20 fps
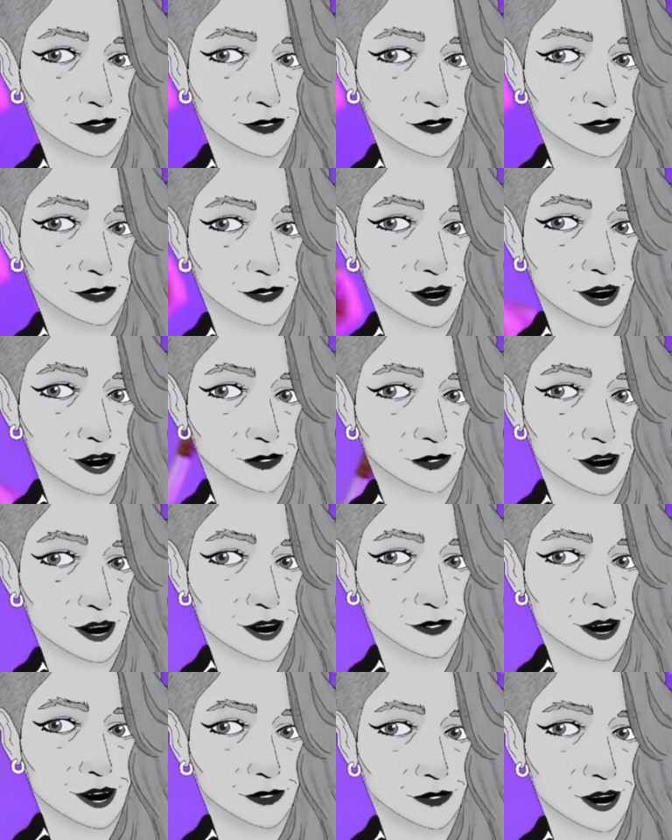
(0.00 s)
All right, so the
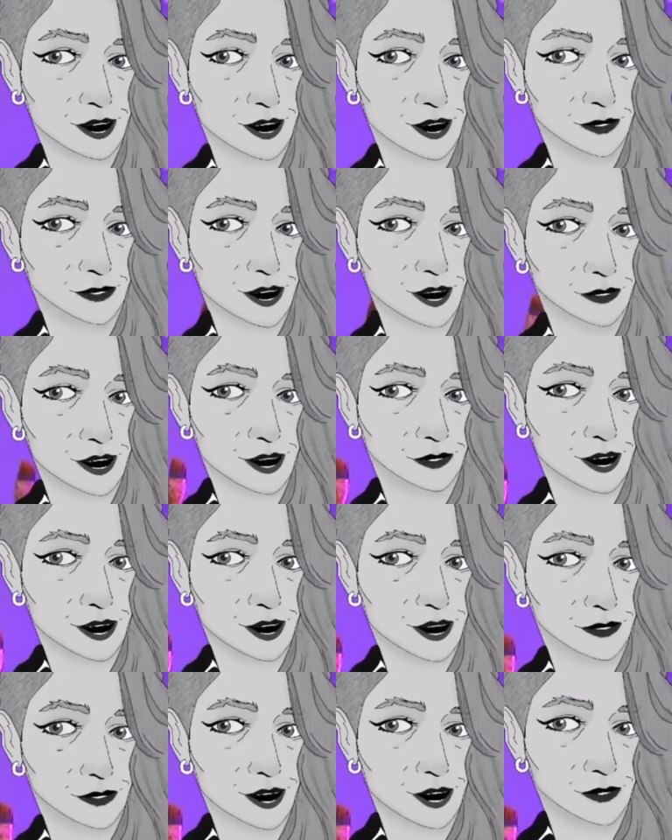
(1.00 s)
question is, I'd be
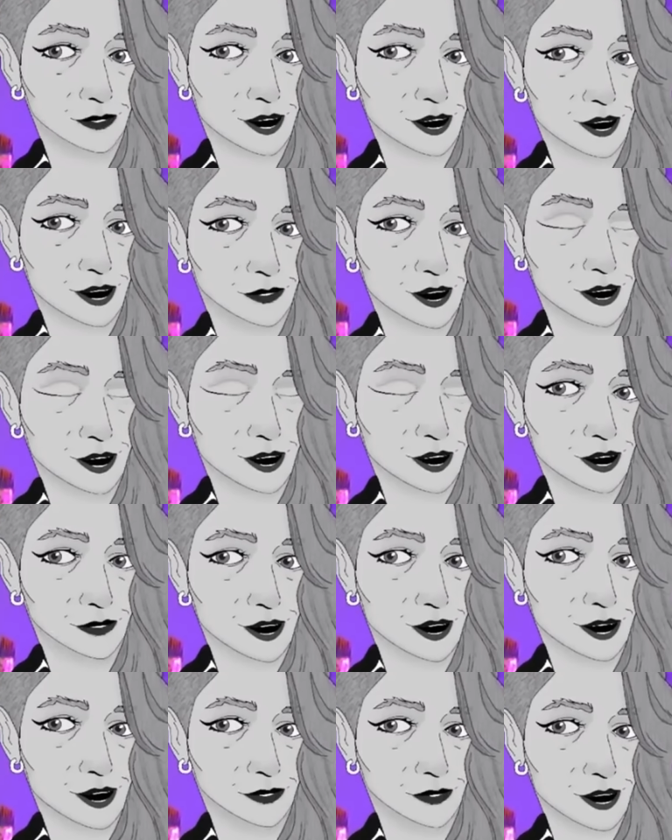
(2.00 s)
interested to learn how you
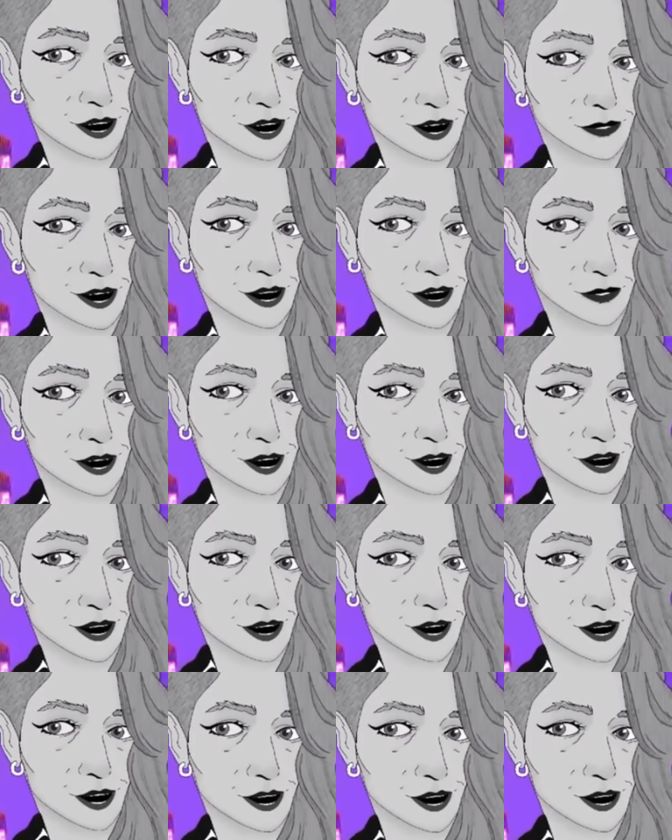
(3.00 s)
got into and narrow
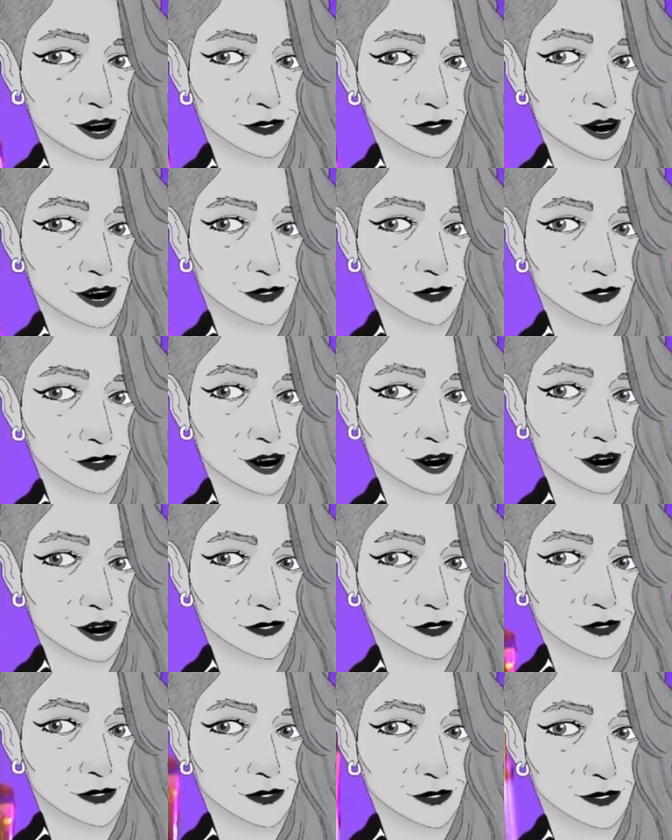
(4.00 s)
down your art style
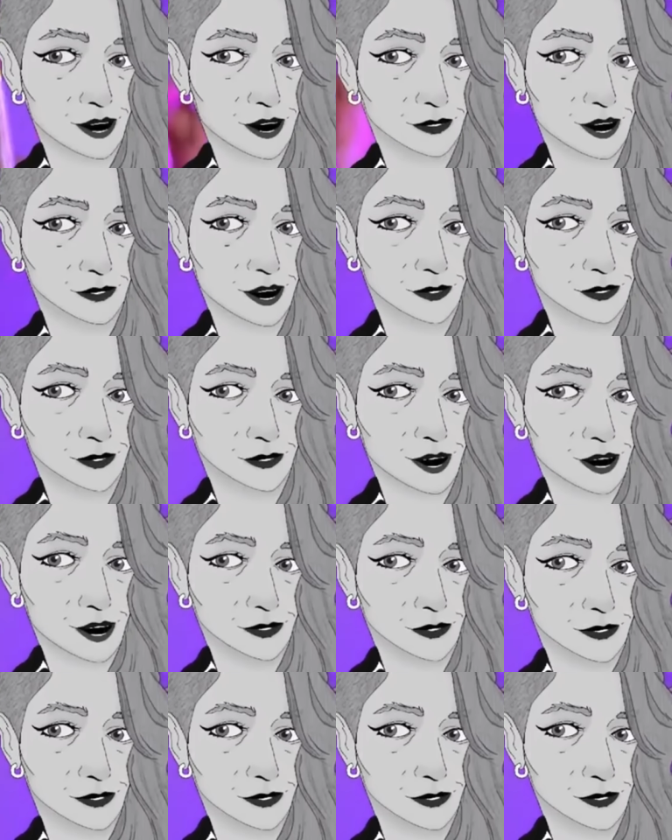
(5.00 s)
if you're comfortable to share.